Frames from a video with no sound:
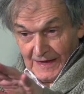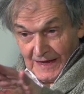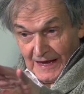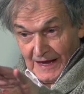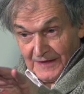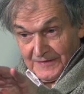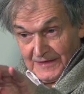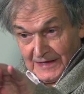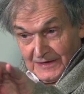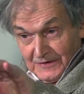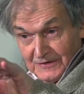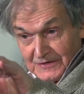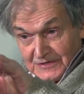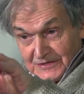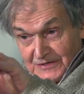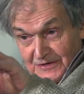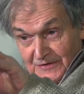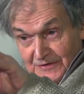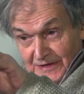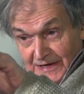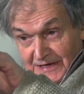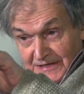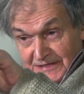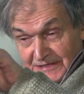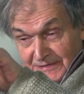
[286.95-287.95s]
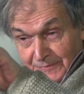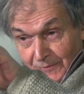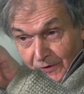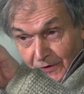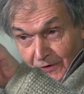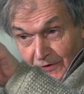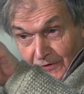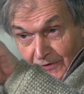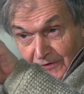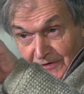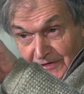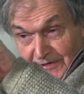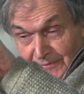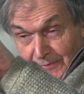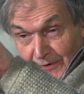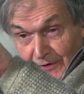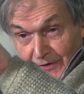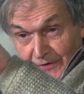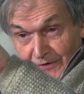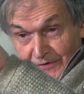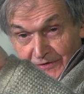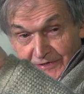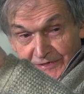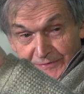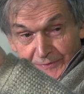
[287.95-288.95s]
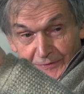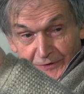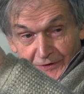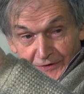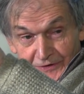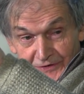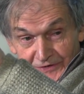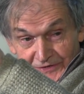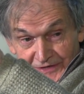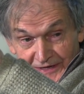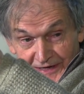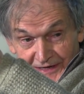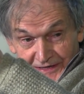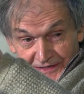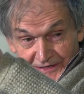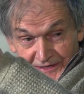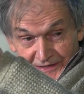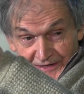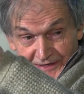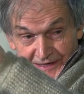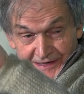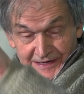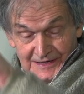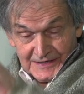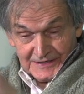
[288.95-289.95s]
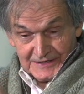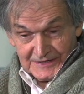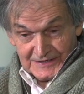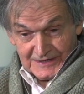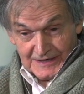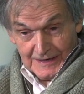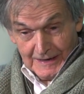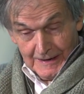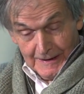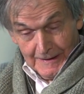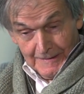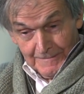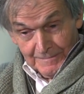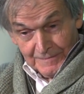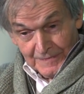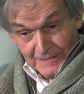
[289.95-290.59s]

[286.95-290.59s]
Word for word: And they look as though they get smaller and smaller and smaller as they get to the edge. Yes.